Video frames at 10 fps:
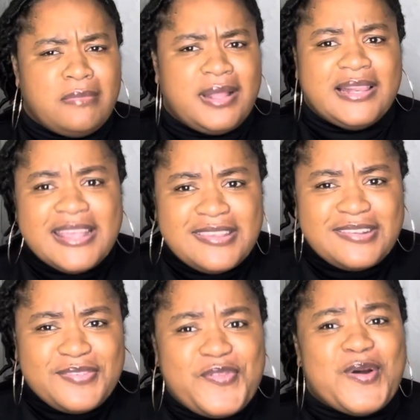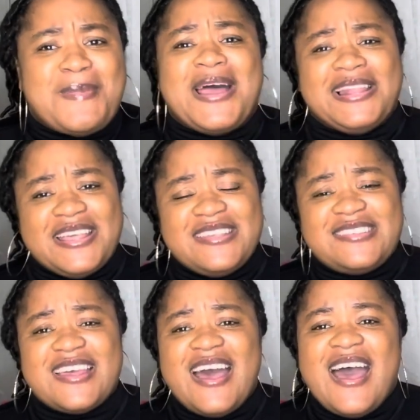a list for my list,
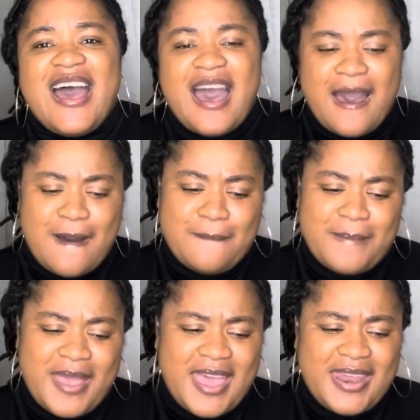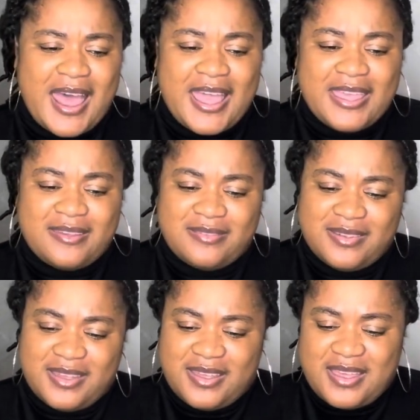um, and I
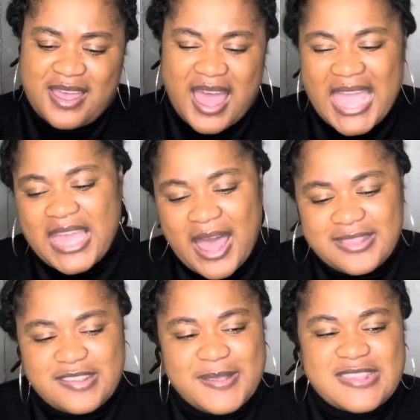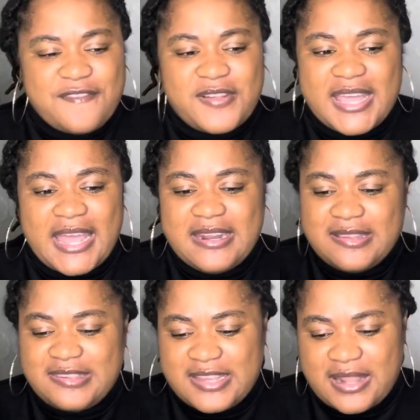I got this because I felt like I didn't
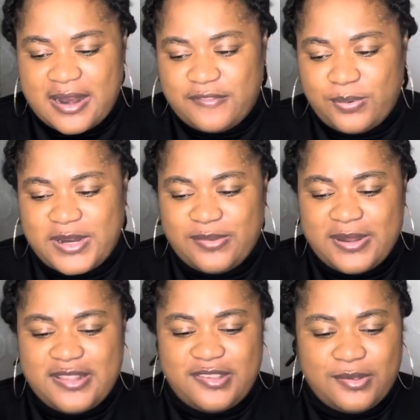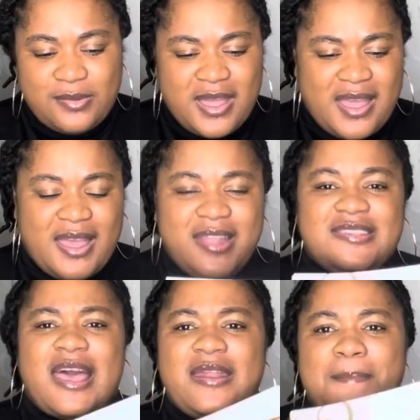see a lot of twenty twenty-two. It's
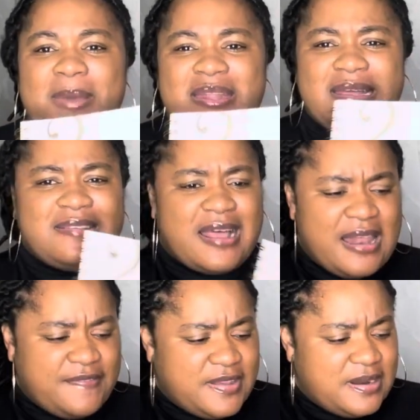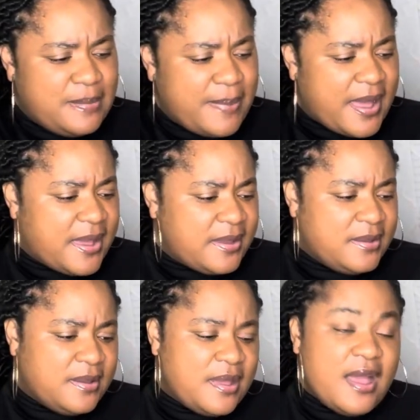kind of bent because I left it in a bag.
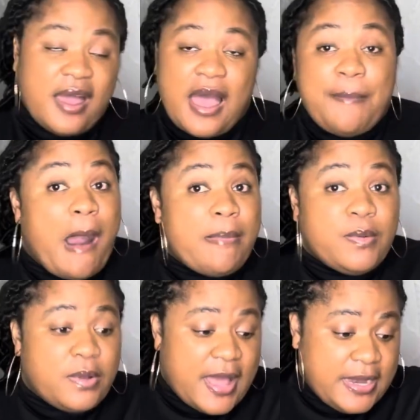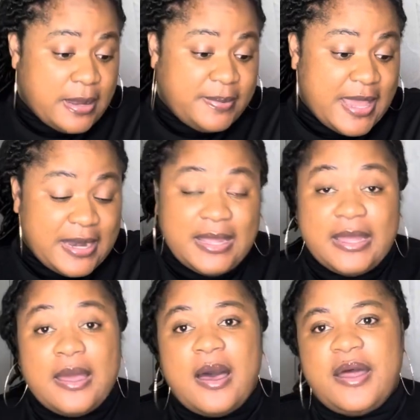I probably will end up
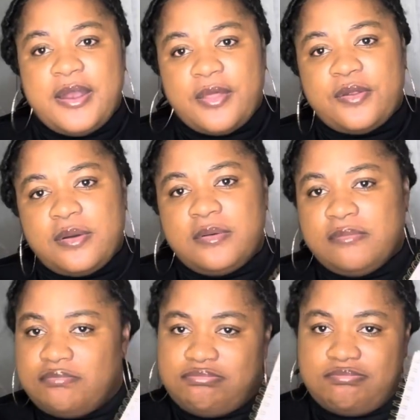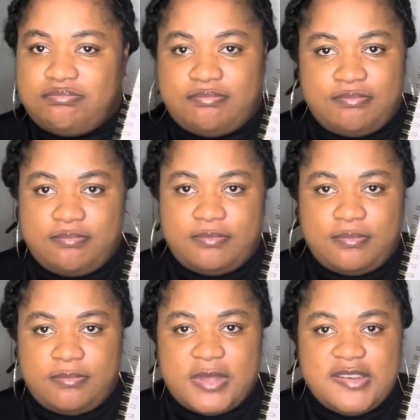getting another
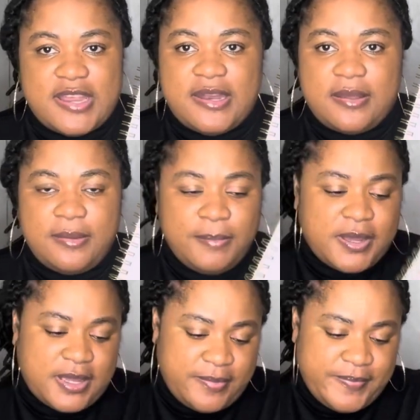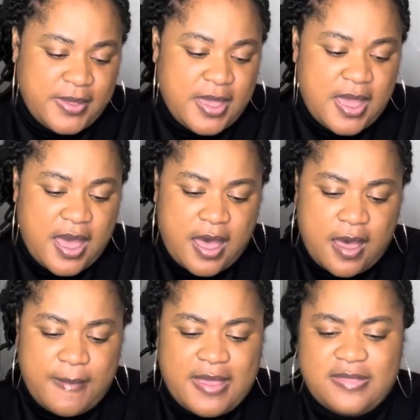agenda book,
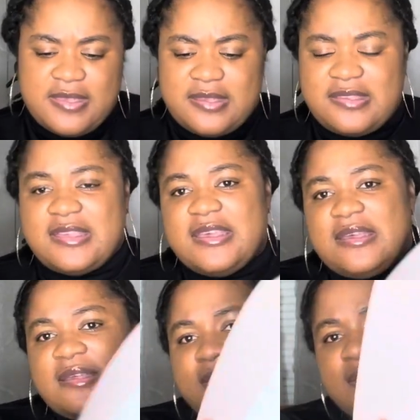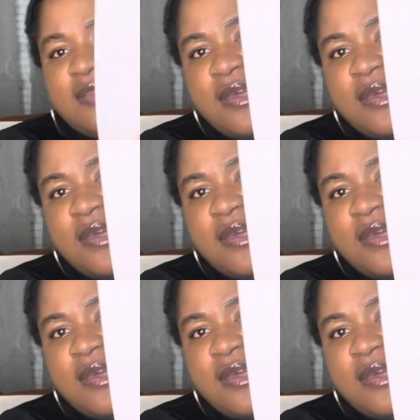um, and this is